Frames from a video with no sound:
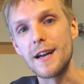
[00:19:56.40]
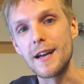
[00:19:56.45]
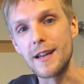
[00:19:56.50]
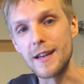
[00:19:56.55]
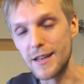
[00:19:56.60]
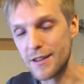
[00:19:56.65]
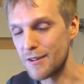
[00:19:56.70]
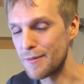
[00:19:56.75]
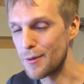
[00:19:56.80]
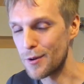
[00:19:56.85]

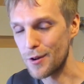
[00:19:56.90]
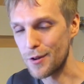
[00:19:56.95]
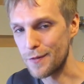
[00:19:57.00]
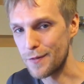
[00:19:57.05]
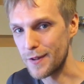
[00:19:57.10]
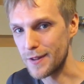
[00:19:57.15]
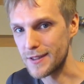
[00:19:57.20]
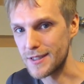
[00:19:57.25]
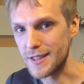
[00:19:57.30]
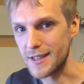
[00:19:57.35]
an interrupt audio
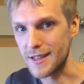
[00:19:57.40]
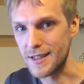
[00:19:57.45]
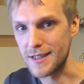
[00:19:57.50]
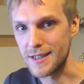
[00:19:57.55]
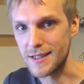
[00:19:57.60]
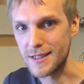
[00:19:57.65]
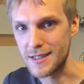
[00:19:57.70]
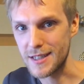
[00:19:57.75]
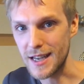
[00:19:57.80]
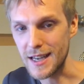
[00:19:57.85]

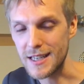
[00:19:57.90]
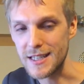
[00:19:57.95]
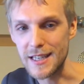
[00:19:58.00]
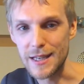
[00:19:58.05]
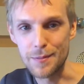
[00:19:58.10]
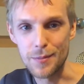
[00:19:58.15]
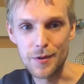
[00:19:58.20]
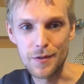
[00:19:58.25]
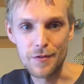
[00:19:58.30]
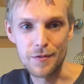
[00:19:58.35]
filter takes
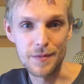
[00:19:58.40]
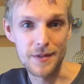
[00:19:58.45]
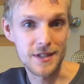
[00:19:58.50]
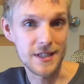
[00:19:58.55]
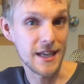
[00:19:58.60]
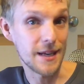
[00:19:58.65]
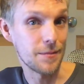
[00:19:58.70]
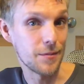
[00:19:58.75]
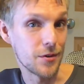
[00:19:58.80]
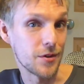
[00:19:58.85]
input from the
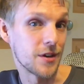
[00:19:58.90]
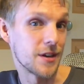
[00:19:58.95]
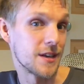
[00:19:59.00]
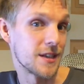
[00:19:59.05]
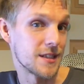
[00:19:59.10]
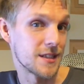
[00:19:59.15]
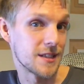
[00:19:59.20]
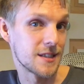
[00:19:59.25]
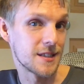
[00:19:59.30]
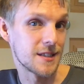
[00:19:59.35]
same unit
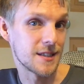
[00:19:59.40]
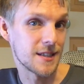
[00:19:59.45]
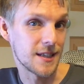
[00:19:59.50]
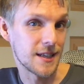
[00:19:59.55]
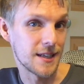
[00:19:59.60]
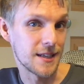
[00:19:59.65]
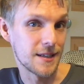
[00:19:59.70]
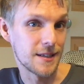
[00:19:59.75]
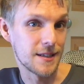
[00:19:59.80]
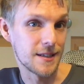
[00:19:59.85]
as
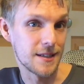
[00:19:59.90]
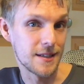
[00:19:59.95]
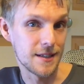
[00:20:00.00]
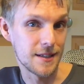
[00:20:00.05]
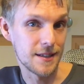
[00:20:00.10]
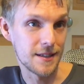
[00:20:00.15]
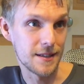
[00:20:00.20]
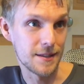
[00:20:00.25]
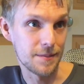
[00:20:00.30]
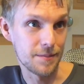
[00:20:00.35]
it
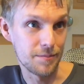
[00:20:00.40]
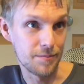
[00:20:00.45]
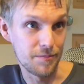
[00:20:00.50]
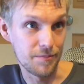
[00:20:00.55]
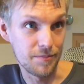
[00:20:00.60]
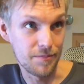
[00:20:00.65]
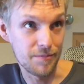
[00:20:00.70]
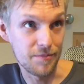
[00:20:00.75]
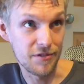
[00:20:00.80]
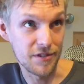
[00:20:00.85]

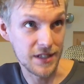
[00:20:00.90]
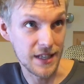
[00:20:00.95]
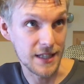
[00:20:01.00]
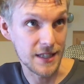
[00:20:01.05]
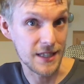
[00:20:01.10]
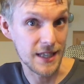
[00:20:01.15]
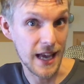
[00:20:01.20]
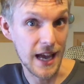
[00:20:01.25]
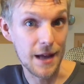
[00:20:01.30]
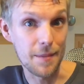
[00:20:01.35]

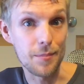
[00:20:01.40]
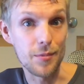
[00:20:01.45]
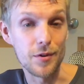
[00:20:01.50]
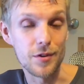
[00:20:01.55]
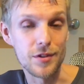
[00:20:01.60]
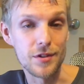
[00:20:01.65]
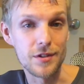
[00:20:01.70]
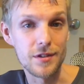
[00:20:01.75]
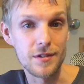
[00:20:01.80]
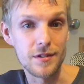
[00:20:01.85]
presents the
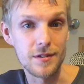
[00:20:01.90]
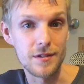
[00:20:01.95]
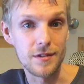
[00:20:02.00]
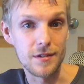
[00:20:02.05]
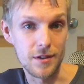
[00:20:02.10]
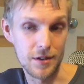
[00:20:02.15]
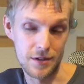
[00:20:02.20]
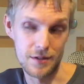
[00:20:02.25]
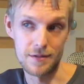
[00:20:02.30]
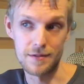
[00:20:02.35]
output
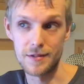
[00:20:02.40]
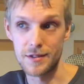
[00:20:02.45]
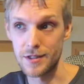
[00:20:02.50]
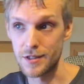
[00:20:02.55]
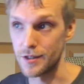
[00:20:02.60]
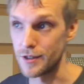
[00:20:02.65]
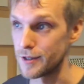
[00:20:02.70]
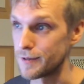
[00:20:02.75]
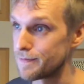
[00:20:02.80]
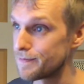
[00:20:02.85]
on.
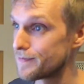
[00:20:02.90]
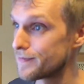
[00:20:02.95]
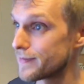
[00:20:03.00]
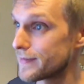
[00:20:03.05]
So